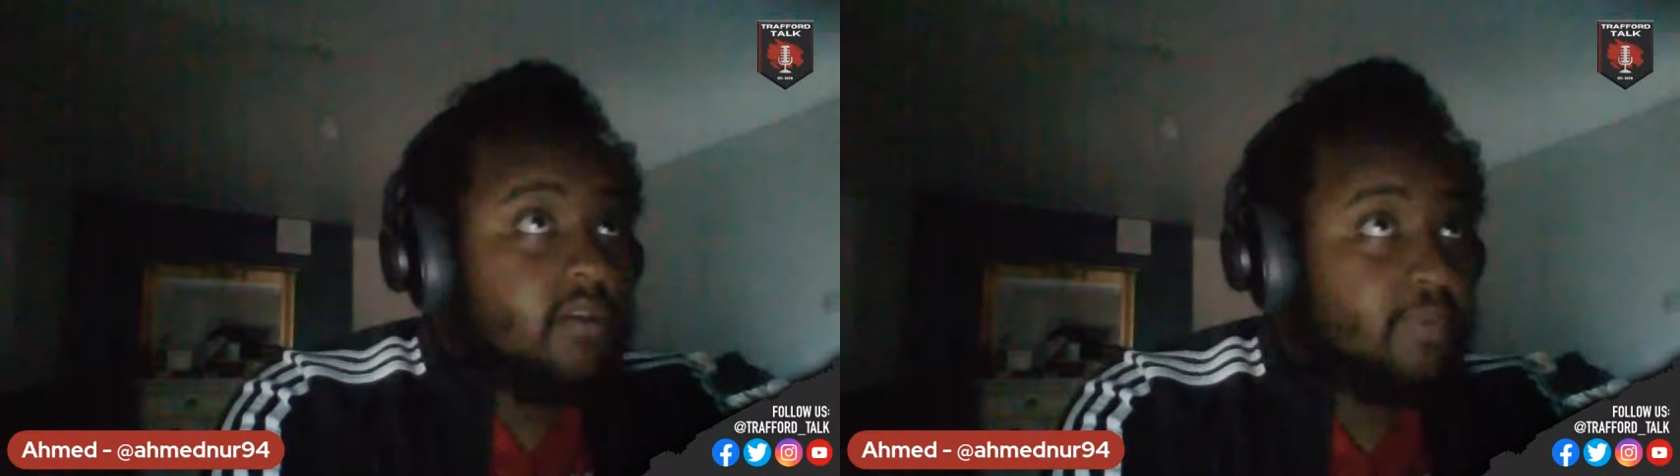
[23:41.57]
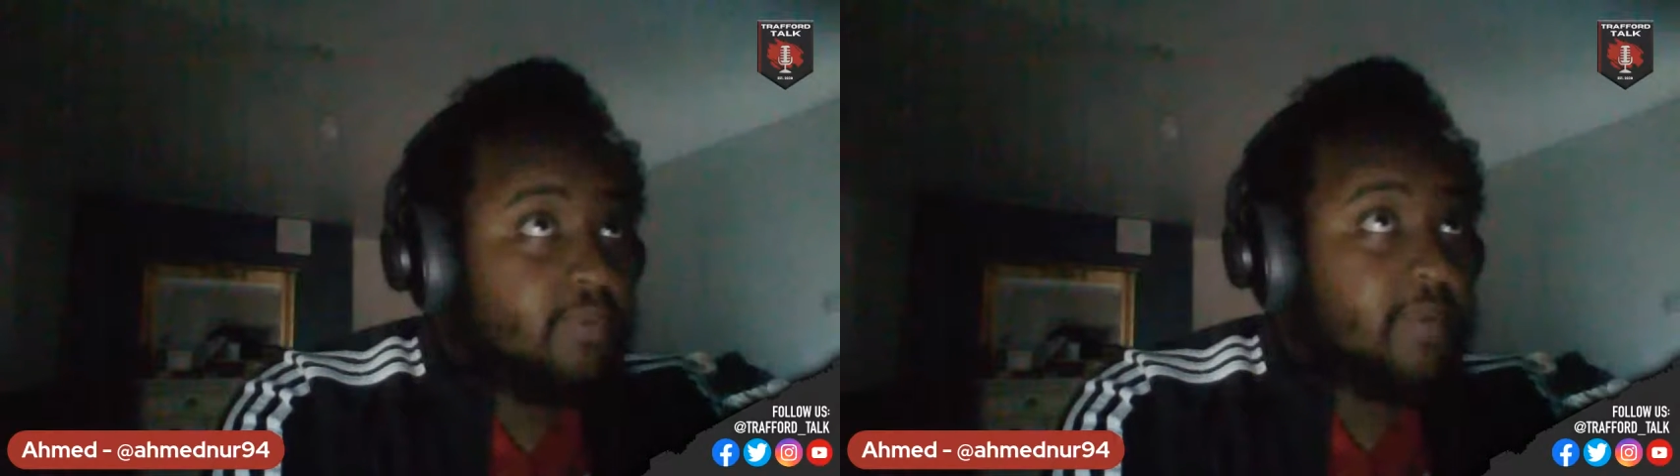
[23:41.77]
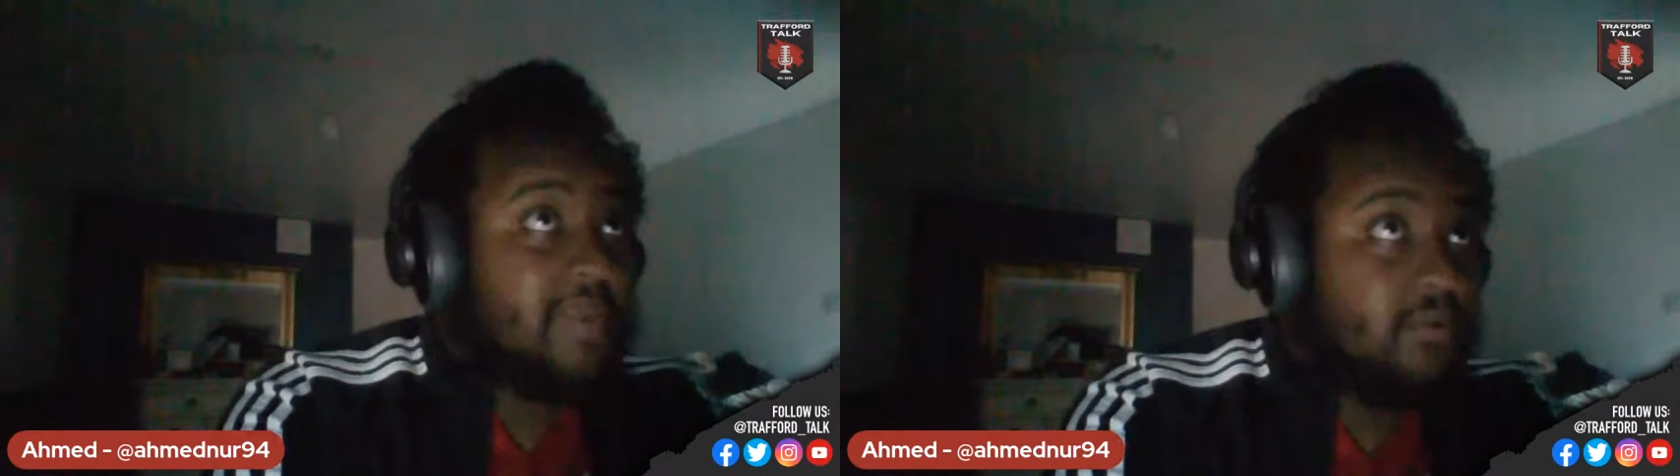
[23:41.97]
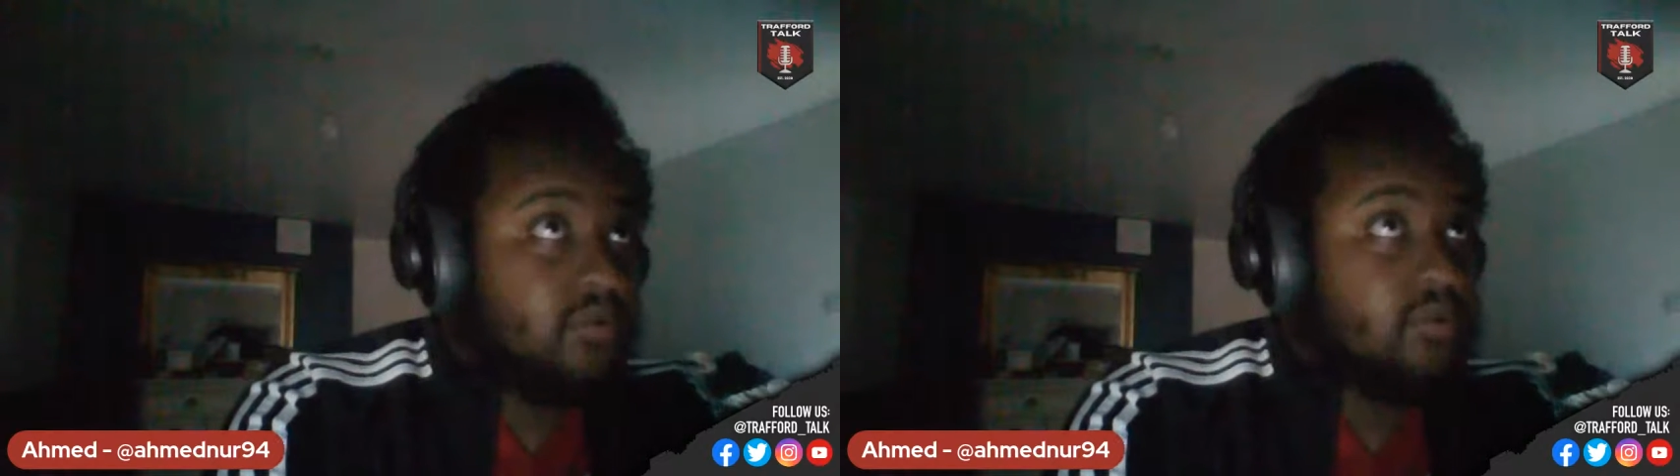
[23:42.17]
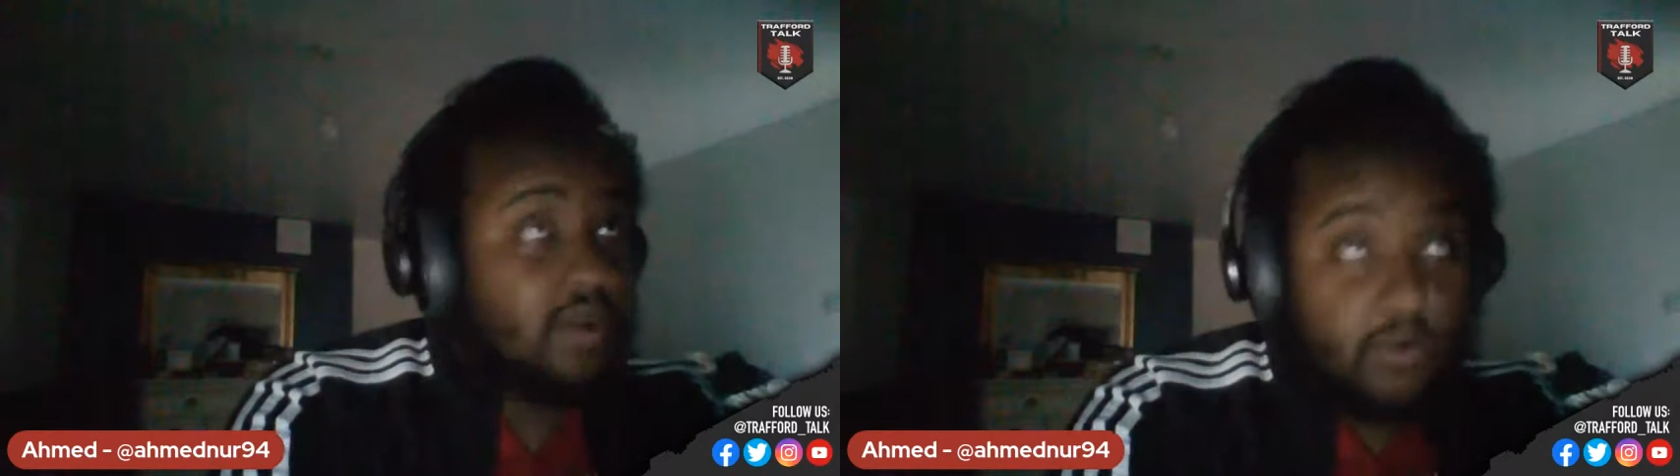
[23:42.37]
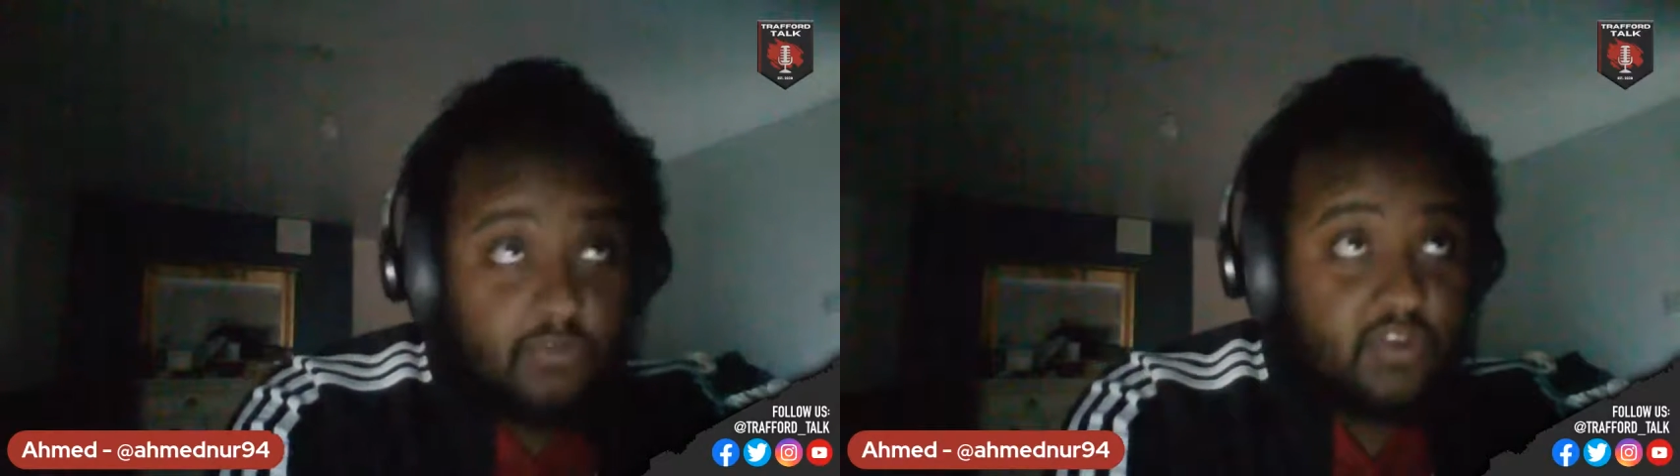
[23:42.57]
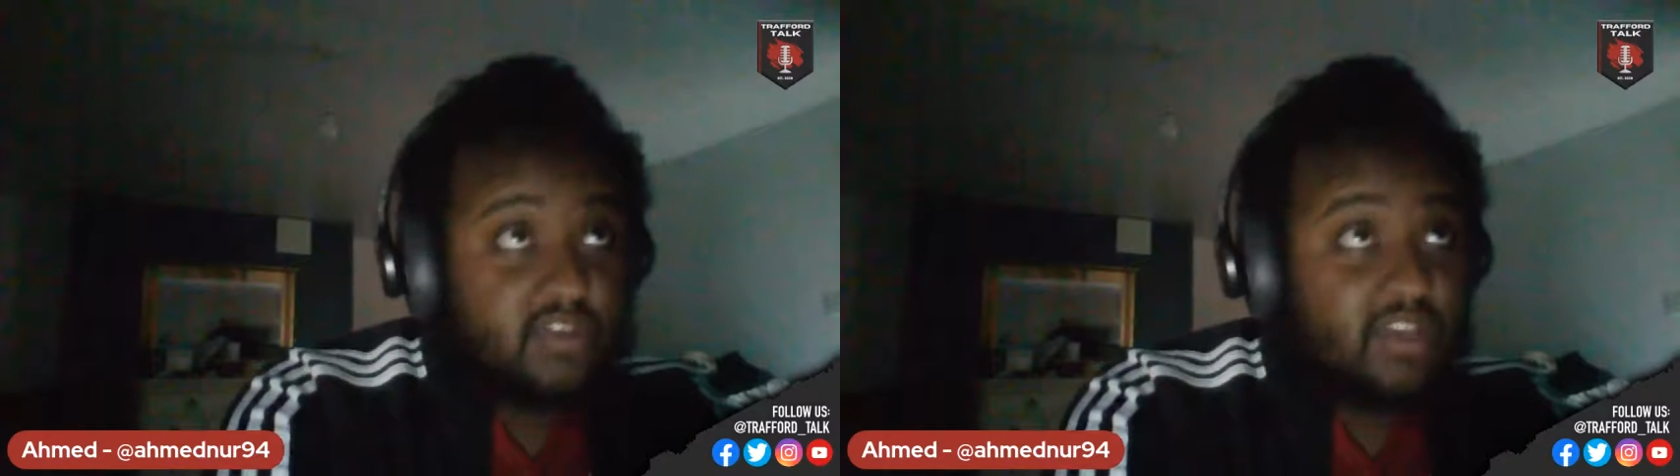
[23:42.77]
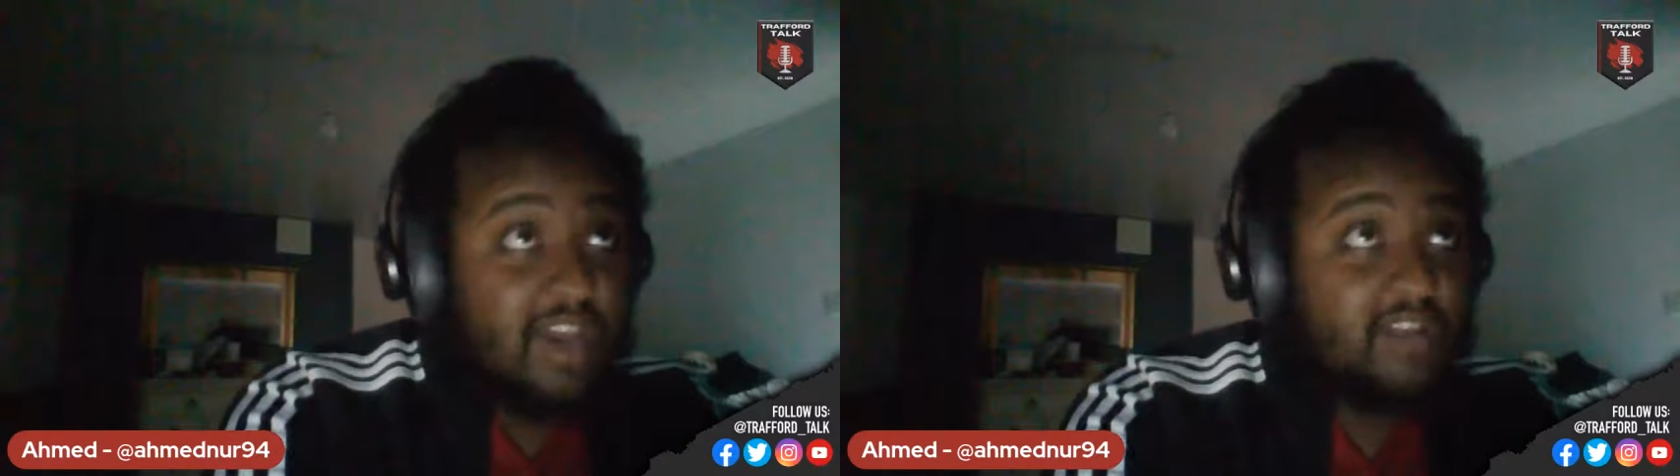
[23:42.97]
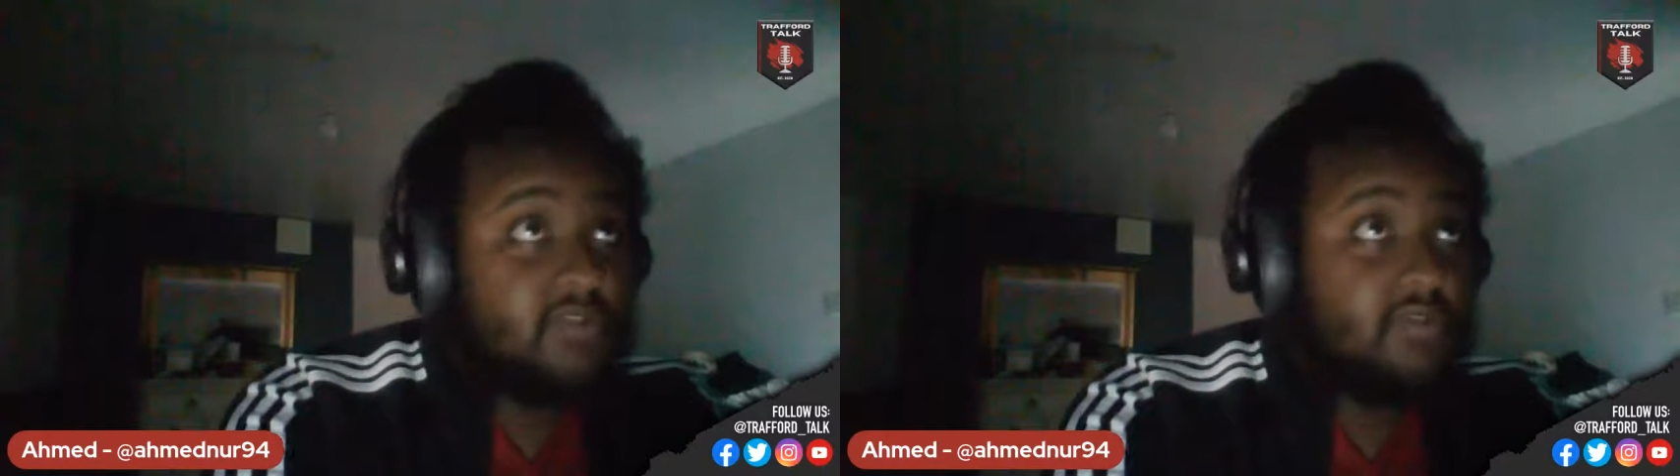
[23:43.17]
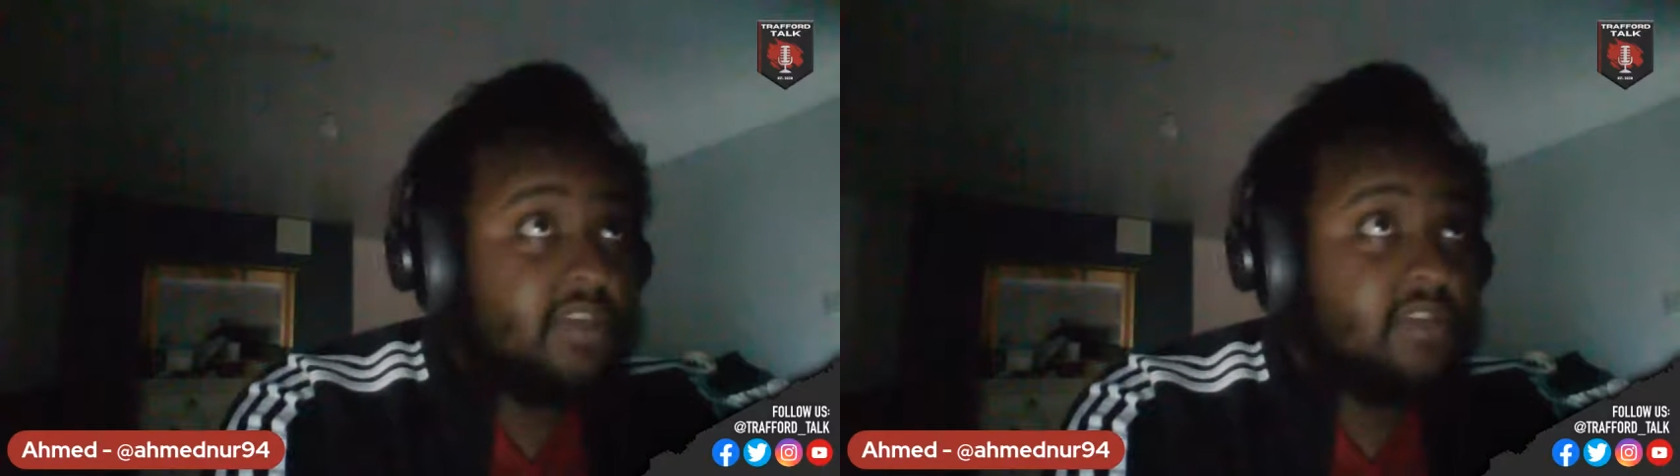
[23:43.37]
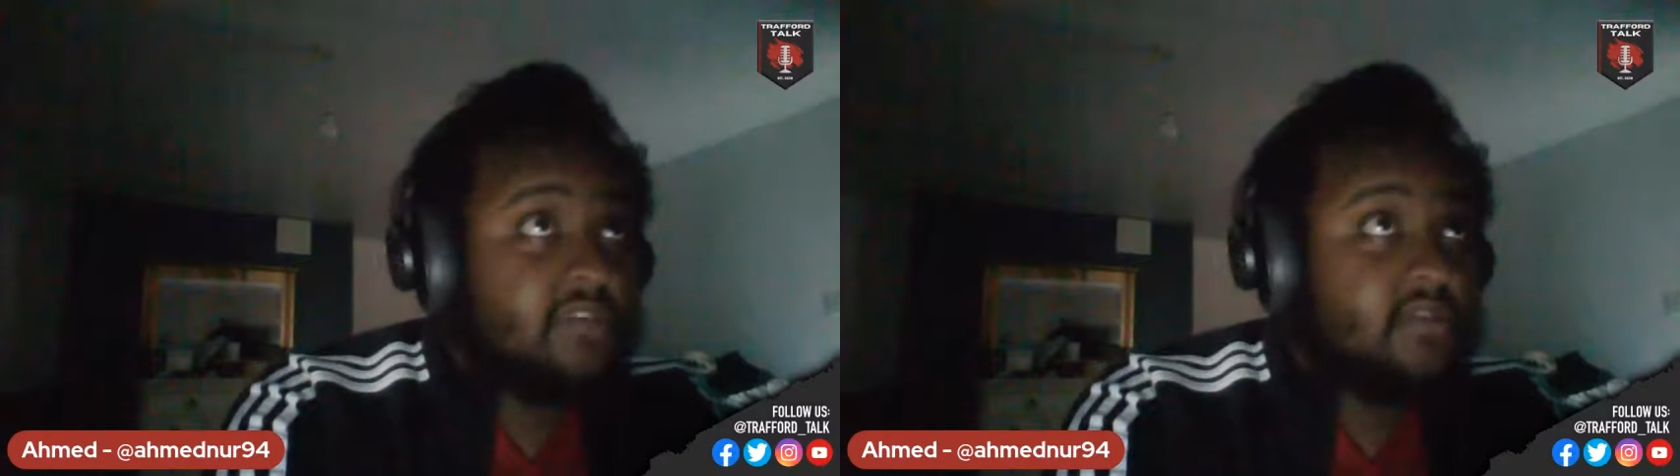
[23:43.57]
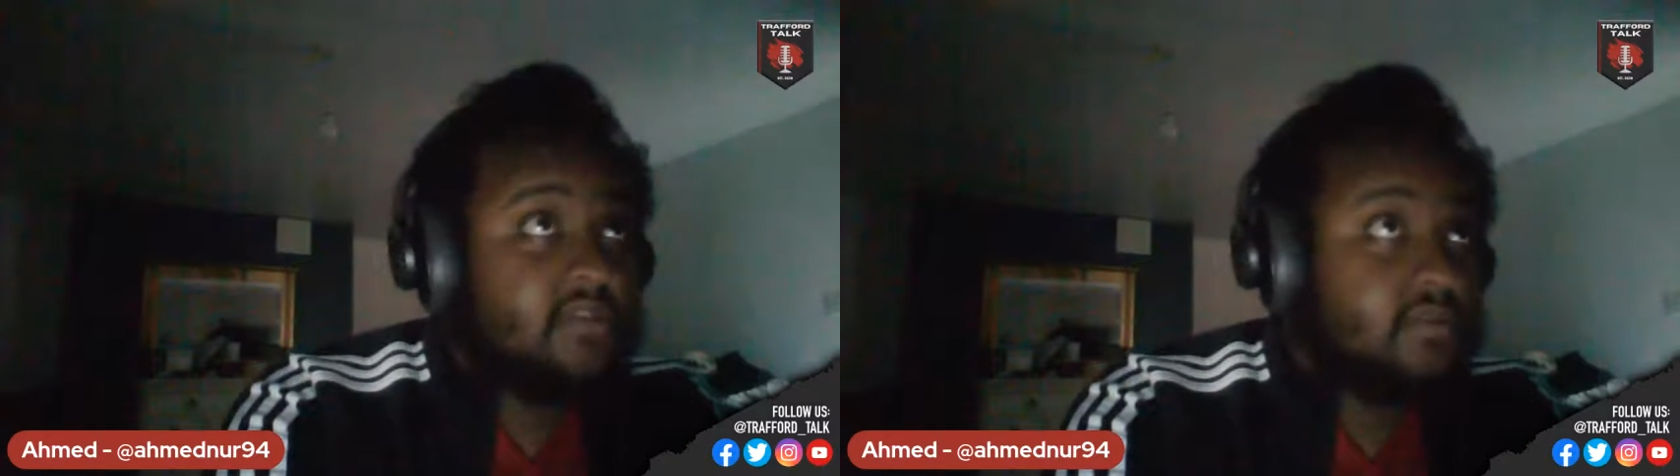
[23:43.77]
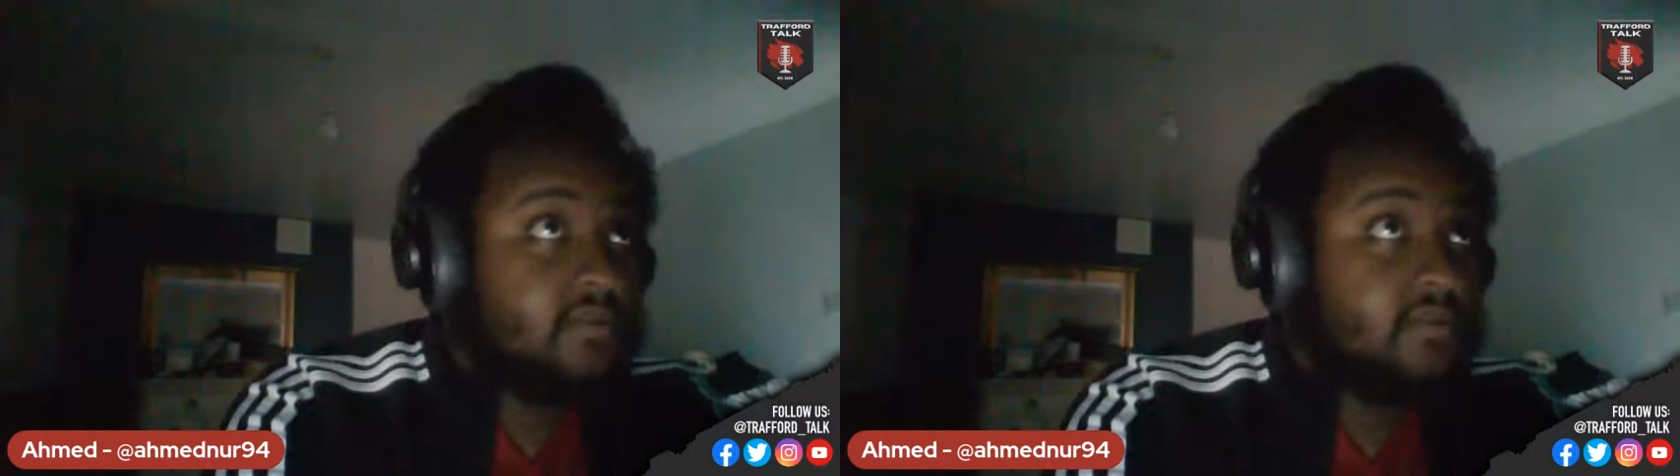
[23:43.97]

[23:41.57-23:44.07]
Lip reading: The Premier League will obviously act on this,